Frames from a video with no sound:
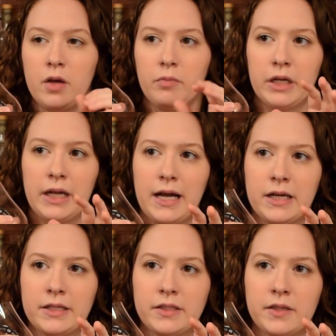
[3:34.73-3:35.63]
but it
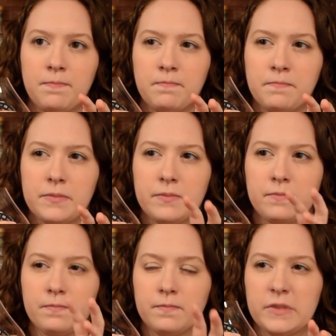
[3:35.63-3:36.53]
has
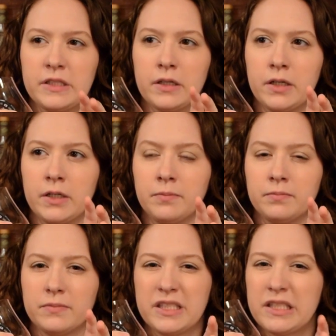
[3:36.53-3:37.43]

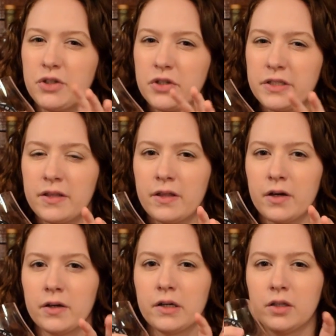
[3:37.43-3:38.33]
some citrus in
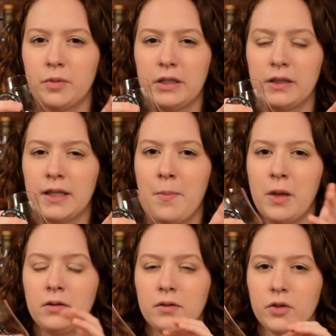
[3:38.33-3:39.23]
there, a little bit of
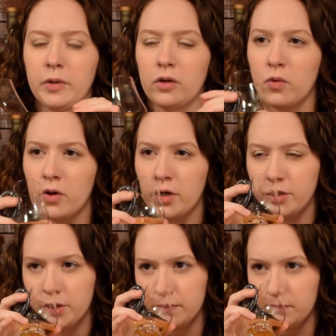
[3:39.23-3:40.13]
lemon, a little bit of
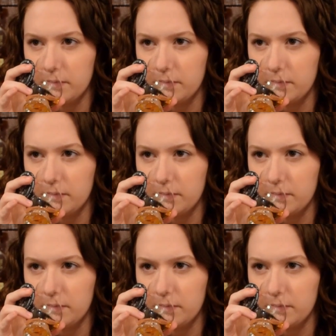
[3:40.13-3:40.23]
orange.